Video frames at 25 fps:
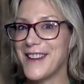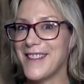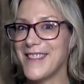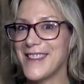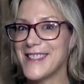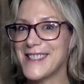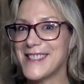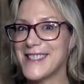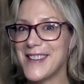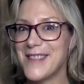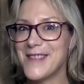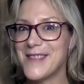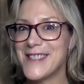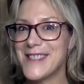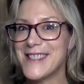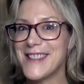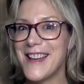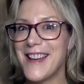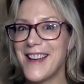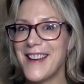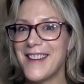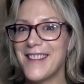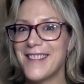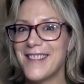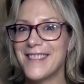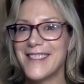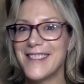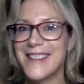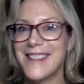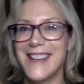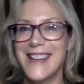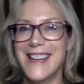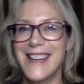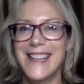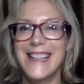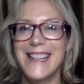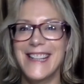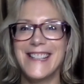same sound.
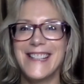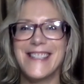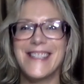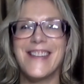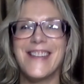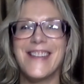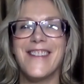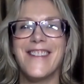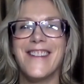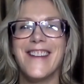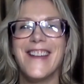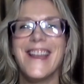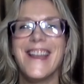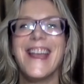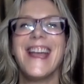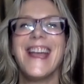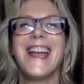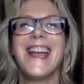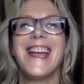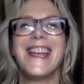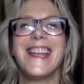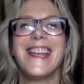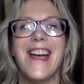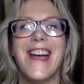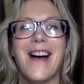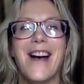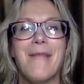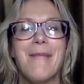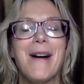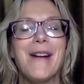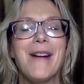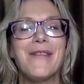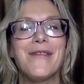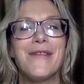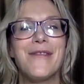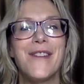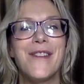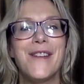So yeah,
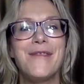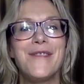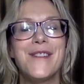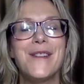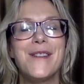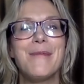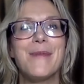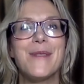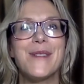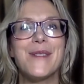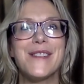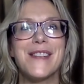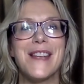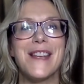about 50%.